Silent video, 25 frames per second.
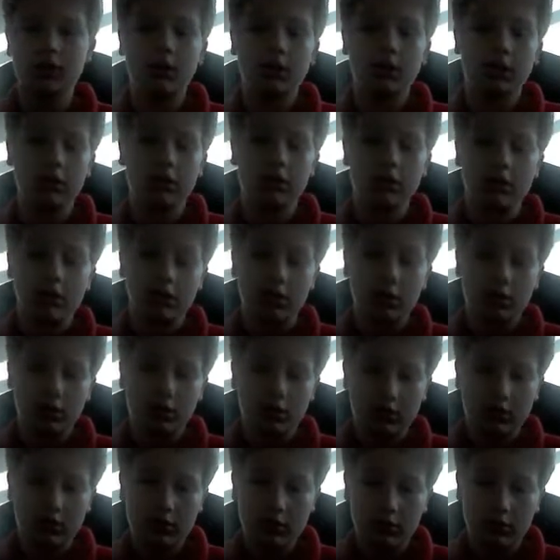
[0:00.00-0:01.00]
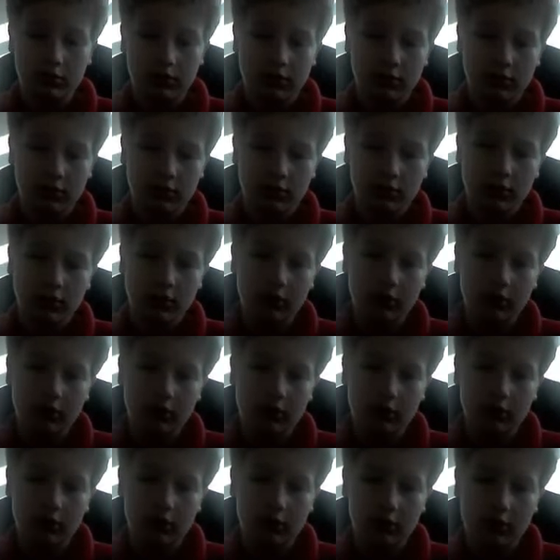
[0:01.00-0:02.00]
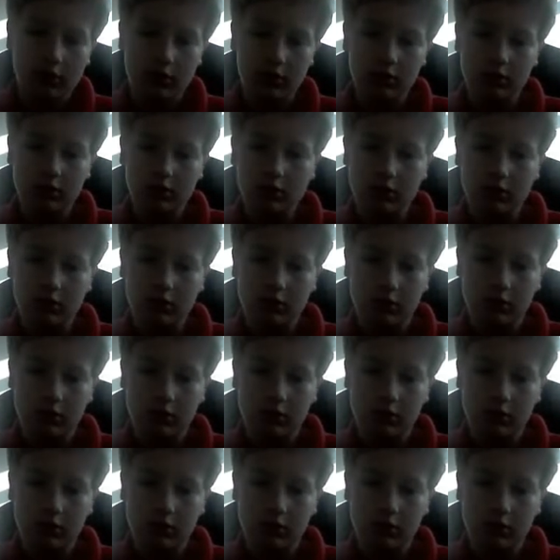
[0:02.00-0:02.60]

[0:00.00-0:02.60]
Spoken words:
(no one is talking)